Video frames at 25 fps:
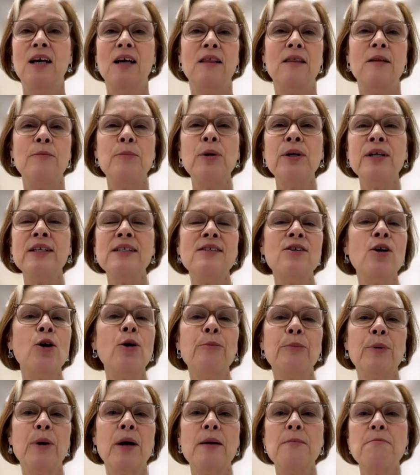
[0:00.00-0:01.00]
The book is
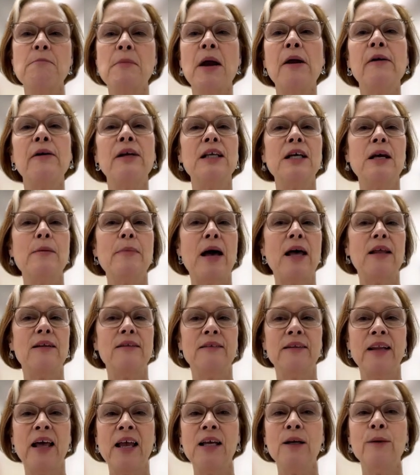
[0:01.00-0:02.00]
not primarily about
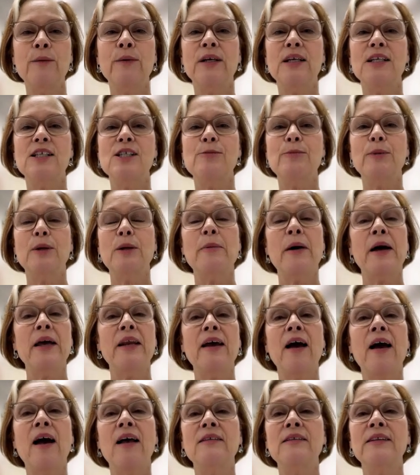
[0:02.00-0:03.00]
language, but about
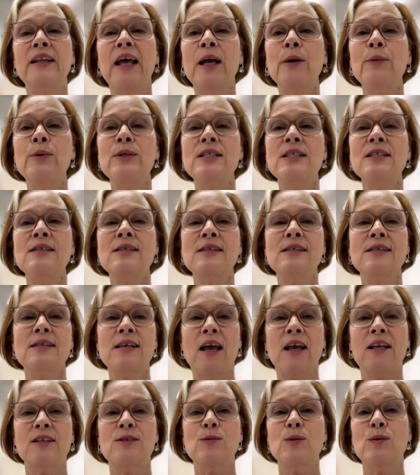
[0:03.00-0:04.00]
how language
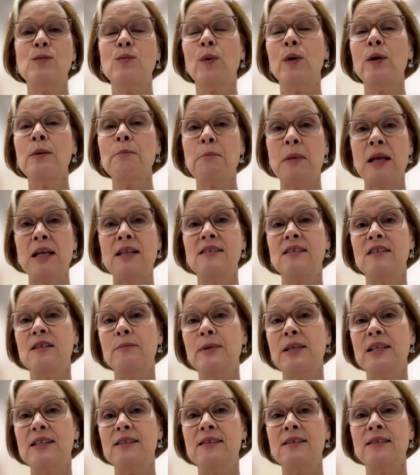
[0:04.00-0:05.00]
intersects with what it means to
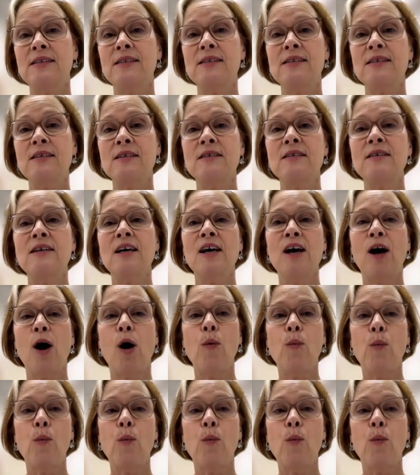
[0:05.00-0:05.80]
be a citizen, a